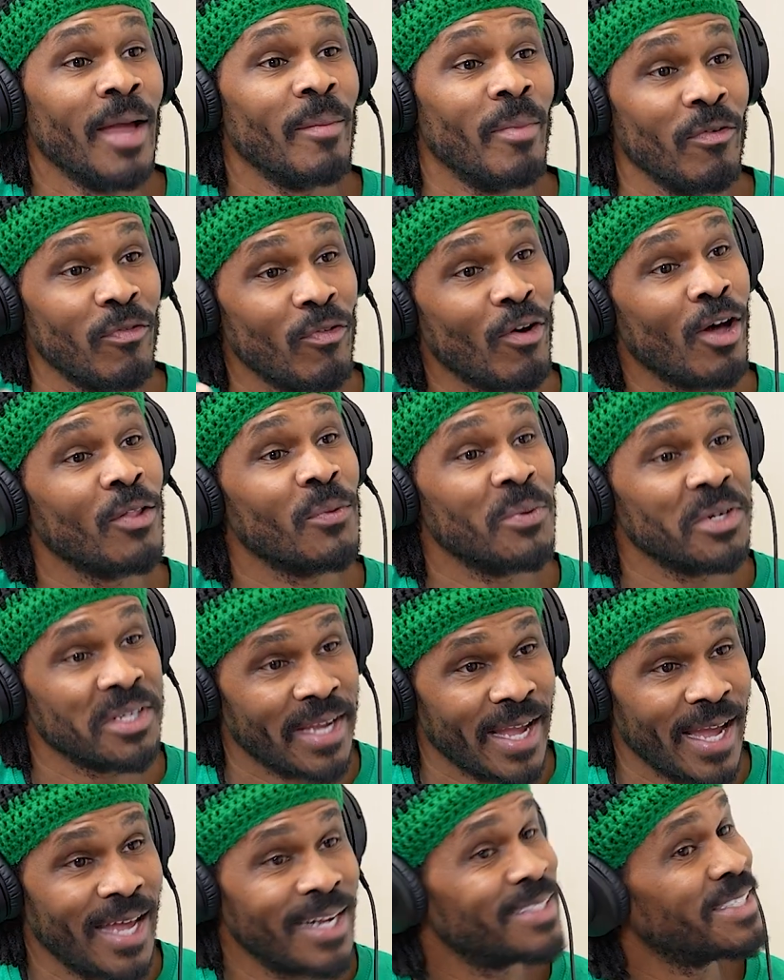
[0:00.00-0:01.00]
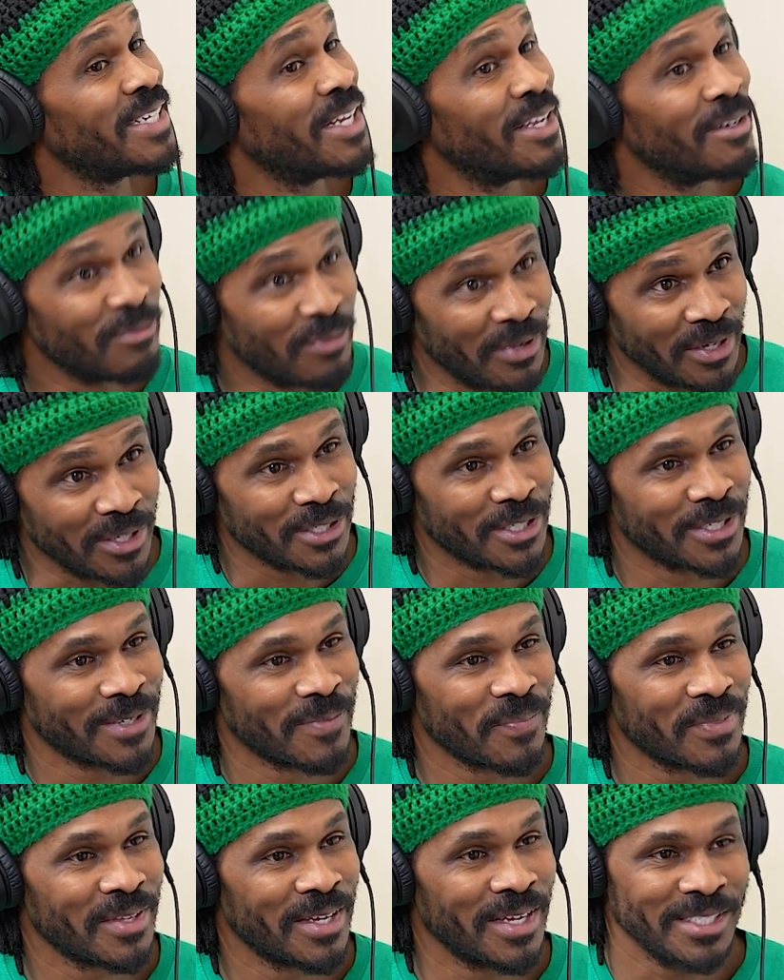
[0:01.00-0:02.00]
My father went to college. He didn't finish
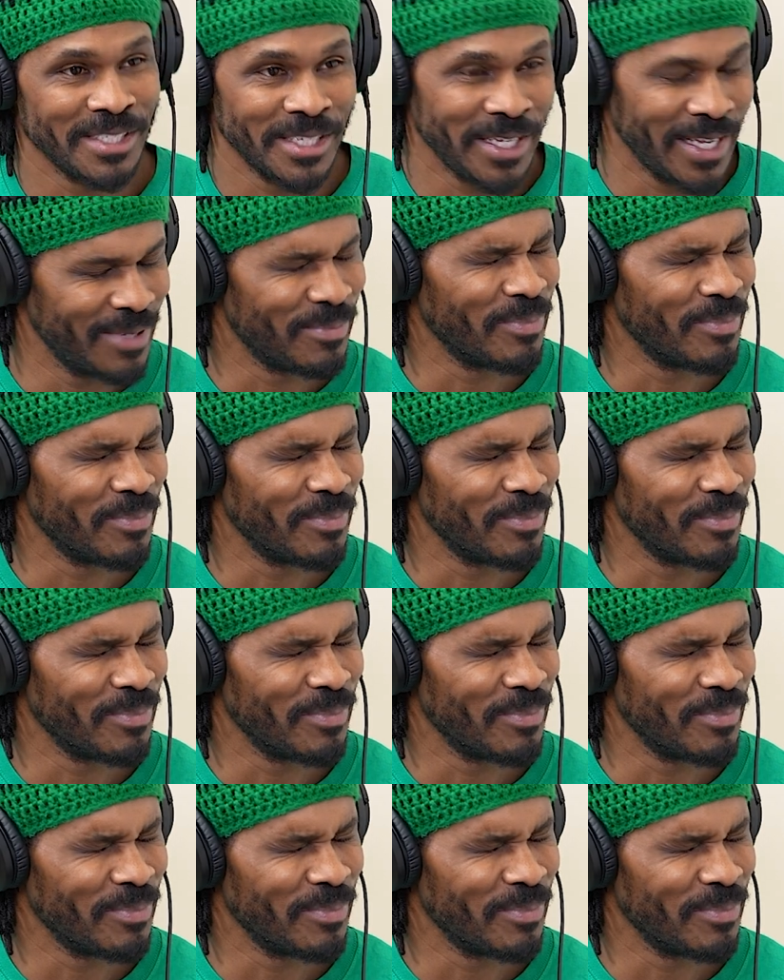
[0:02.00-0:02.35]
because yeah.